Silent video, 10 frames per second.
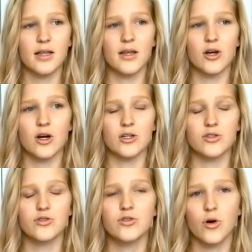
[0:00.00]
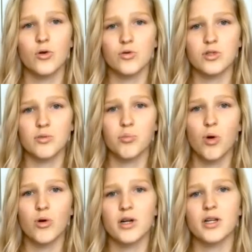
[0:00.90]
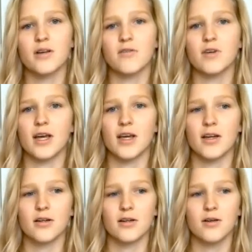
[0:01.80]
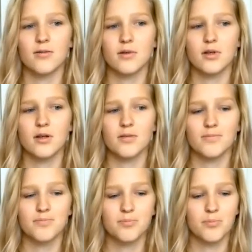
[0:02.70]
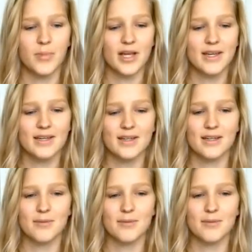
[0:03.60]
they are so supportive and like